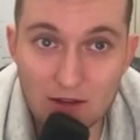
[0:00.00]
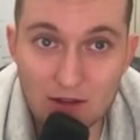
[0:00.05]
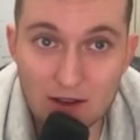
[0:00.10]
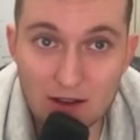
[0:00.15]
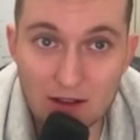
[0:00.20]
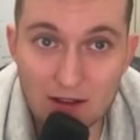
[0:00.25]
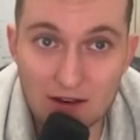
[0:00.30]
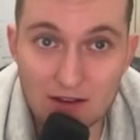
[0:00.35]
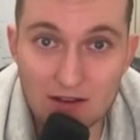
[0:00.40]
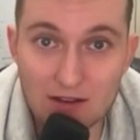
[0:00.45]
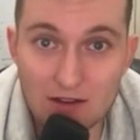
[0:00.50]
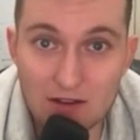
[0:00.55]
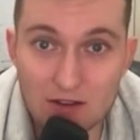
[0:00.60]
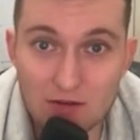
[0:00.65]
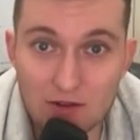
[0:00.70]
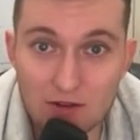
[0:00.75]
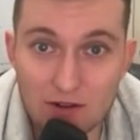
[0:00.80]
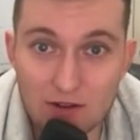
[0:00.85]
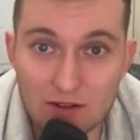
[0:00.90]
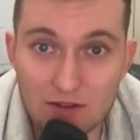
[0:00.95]
And then essentially
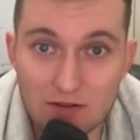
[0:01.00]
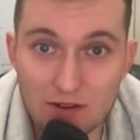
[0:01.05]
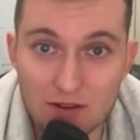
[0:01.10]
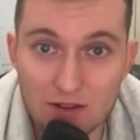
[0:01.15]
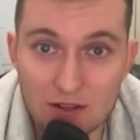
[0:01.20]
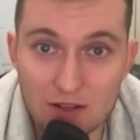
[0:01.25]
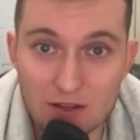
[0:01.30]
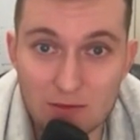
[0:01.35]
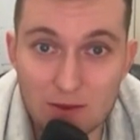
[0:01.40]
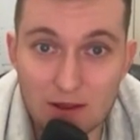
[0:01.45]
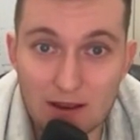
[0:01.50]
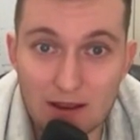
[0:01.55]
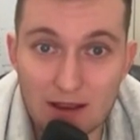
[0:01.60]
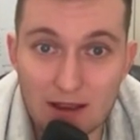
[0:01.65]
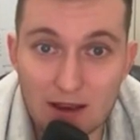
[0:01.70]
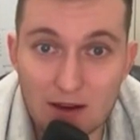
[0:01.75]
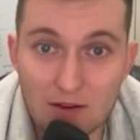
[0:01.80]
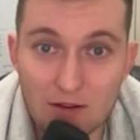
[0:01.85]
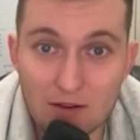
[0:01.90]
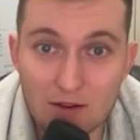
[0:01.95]
what it's doing is spitting
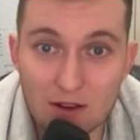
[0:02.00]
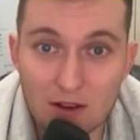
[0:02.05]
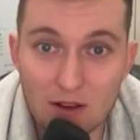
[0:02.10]
out